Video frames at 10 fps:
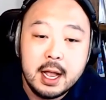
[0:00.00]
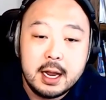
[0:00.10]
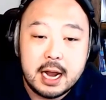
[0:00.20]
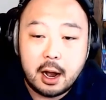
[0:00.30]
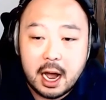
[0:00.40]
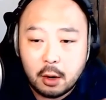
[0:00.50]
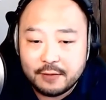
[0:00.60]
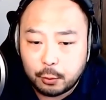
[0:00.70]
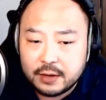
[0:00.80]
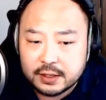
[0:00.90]
Now, I don't have
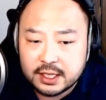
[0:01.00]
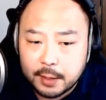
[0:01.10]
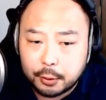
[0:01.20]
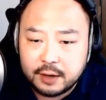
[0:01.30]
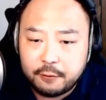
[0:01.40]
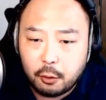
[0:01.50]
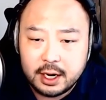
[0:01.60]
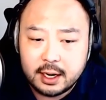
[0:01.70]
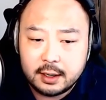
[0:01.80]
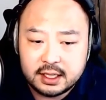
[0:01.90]
to read the summary for
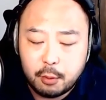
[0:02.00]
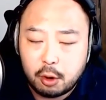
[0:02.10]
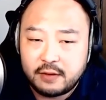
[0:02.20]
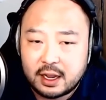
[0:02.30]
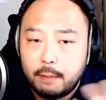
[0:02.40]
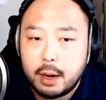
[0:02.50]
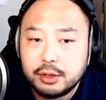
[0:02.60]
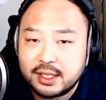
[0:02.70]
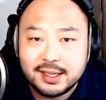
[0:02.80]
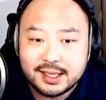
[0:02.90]
you. It's more of like a
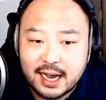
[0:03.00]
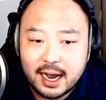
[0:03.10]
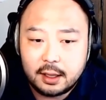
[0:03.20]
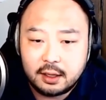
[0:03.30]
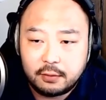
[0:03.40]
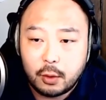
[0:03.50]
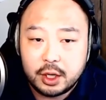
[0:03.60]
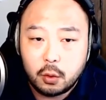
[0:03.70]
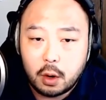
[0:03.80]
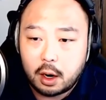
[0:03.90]
boasting style of what
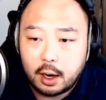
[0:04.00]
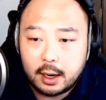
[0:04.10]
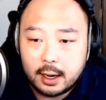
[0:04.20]
you are.